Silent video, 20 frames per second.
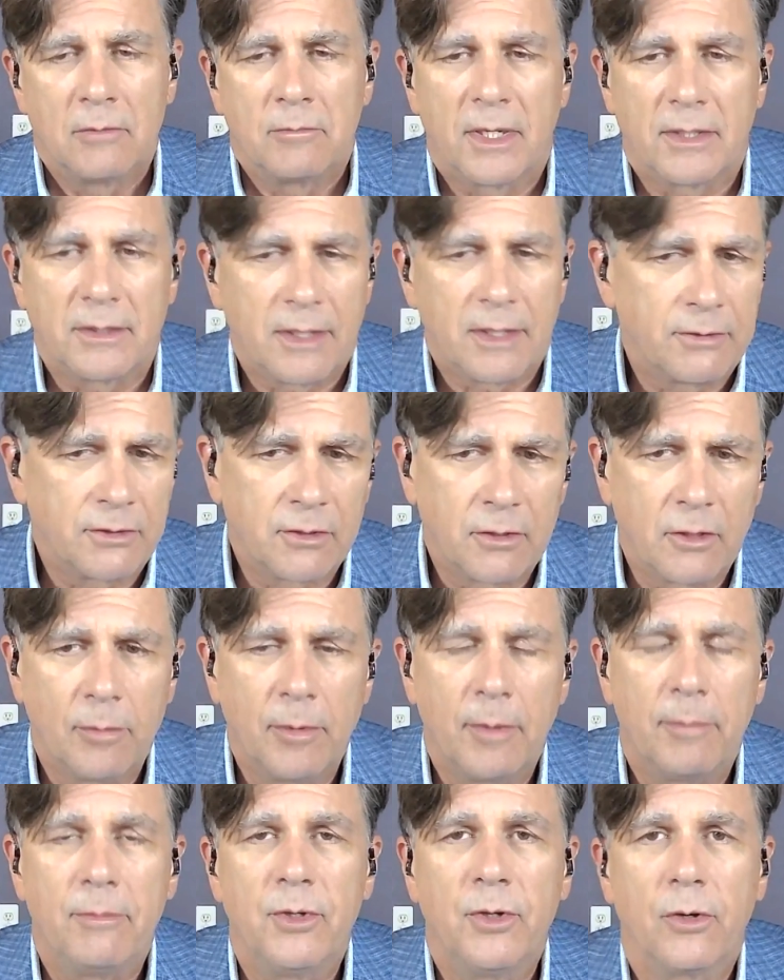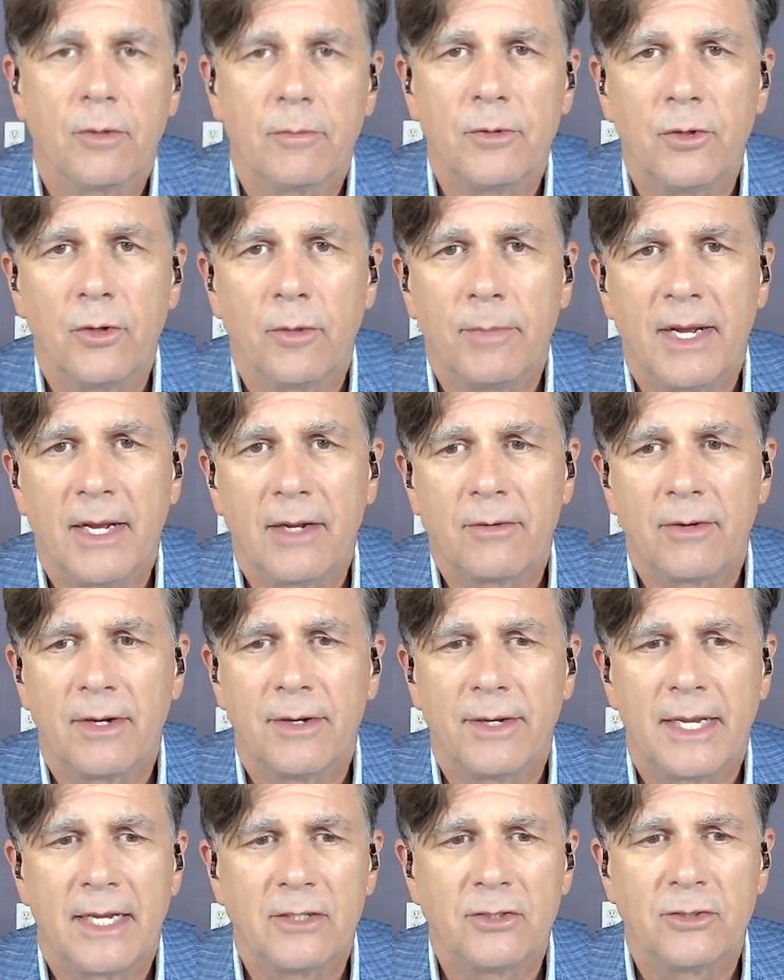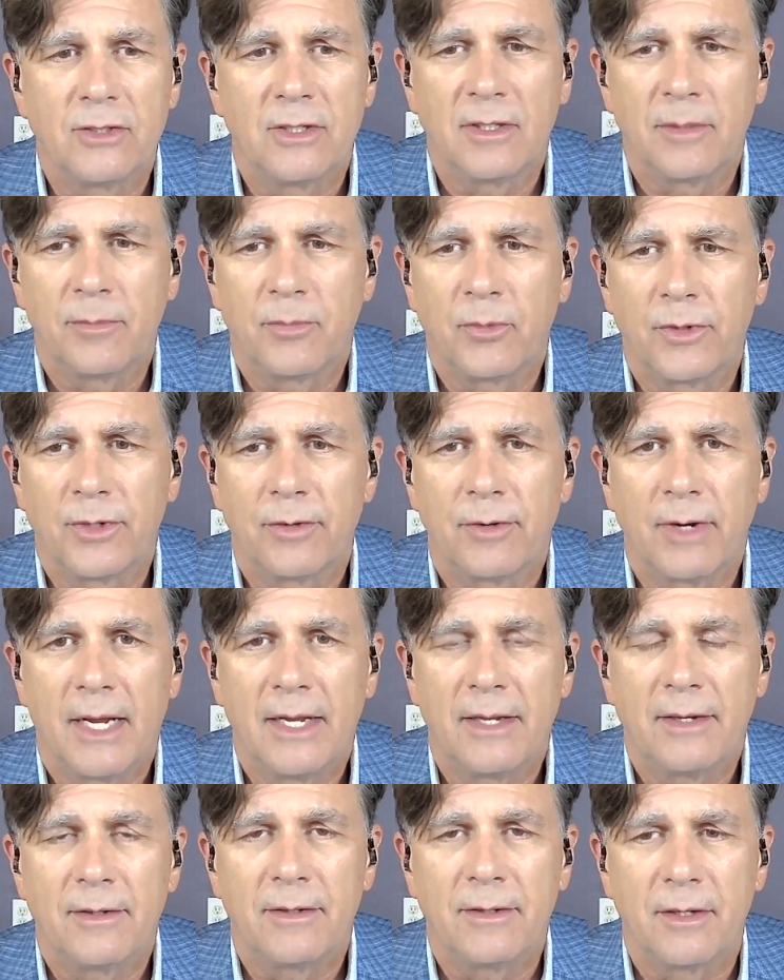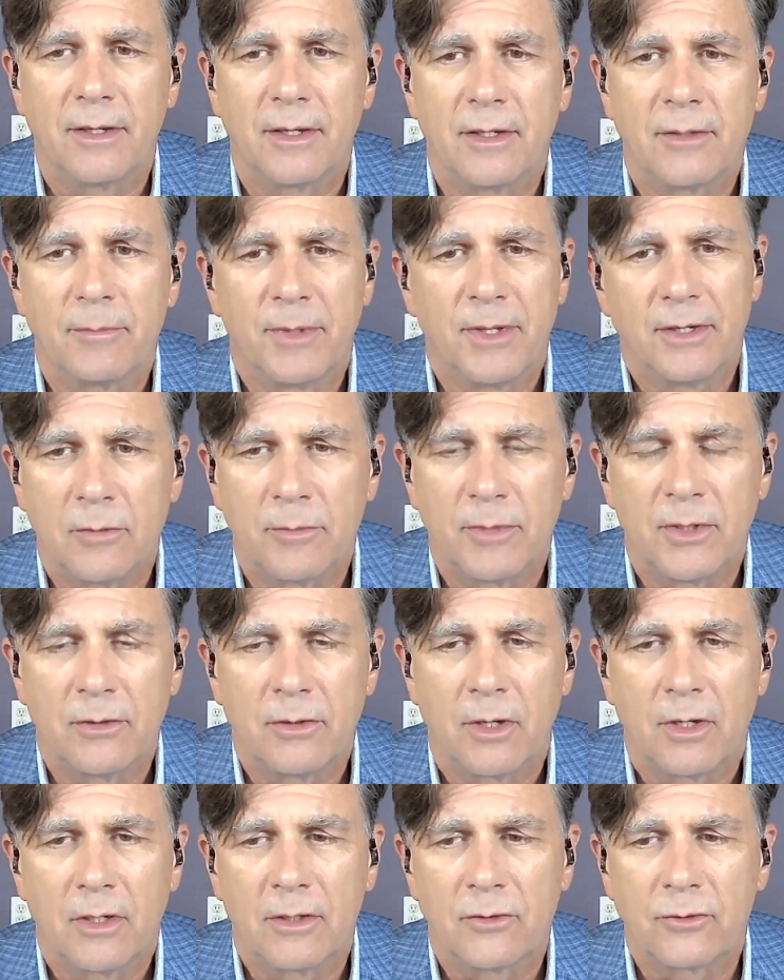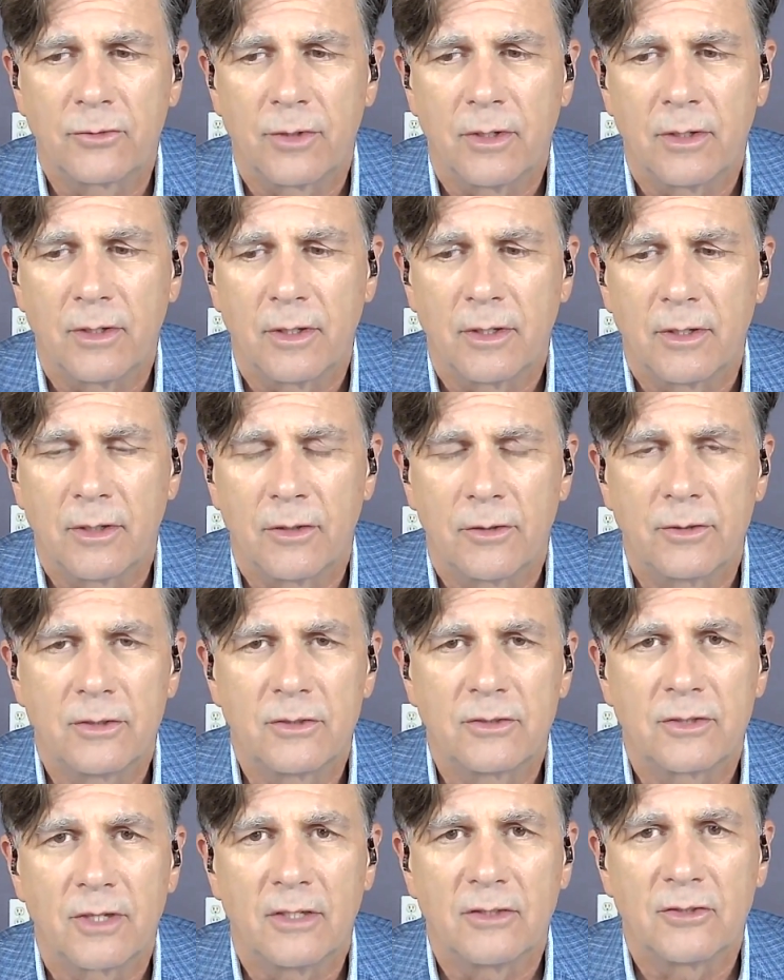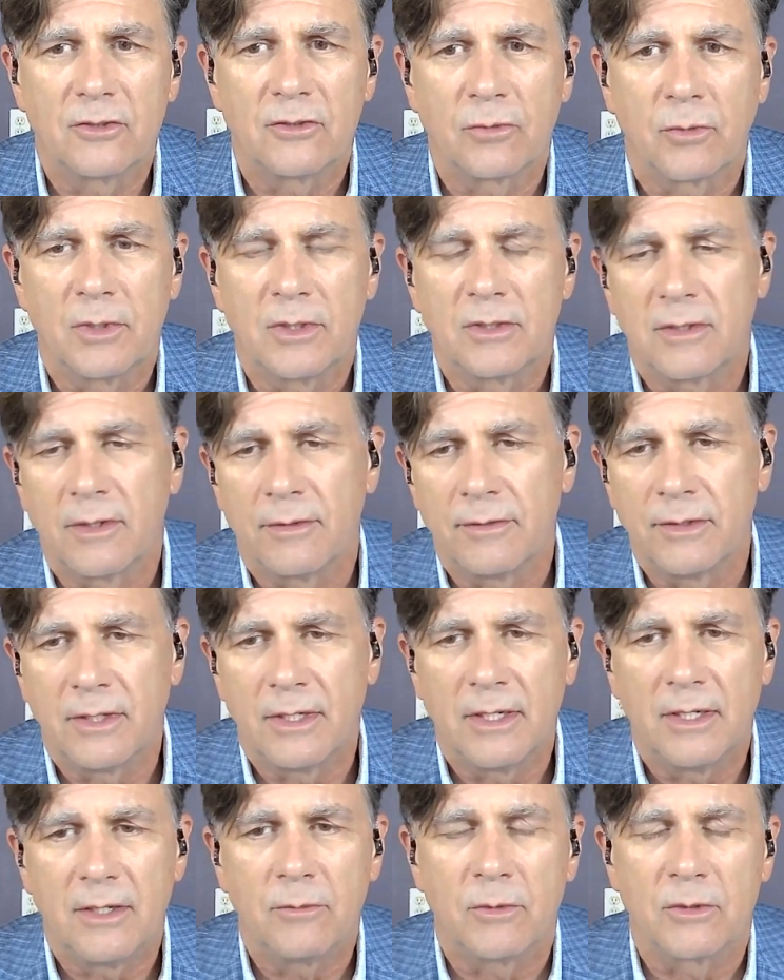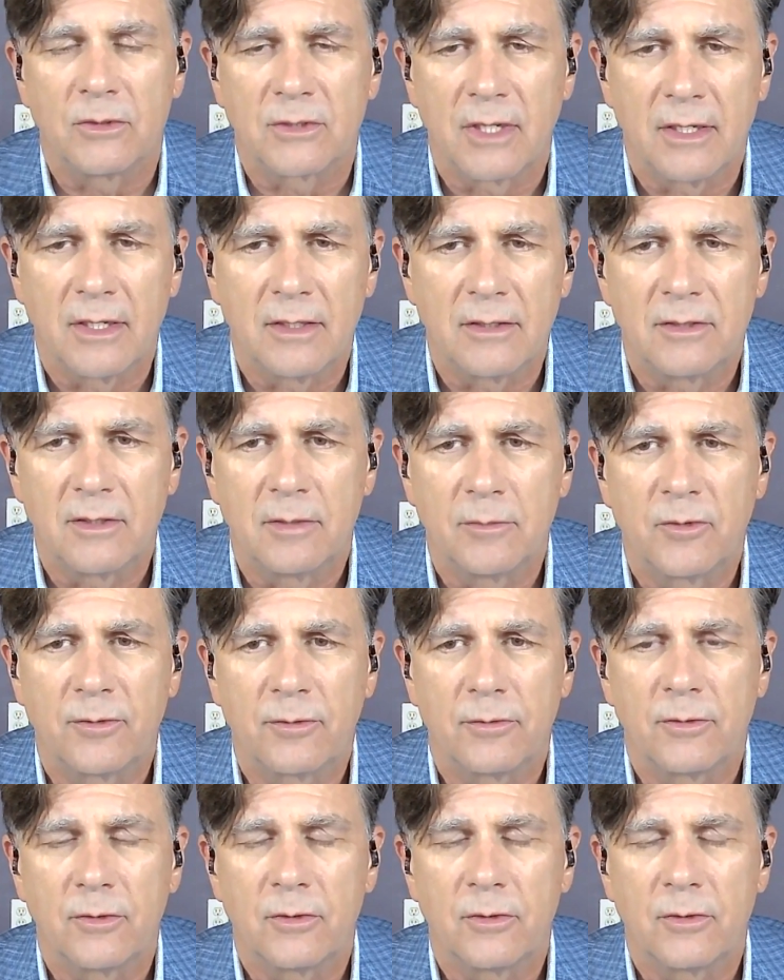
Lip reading: But give us a little bit your background. How'd you end up where you're at? You've been on the learning side since 2017. Was Ziemer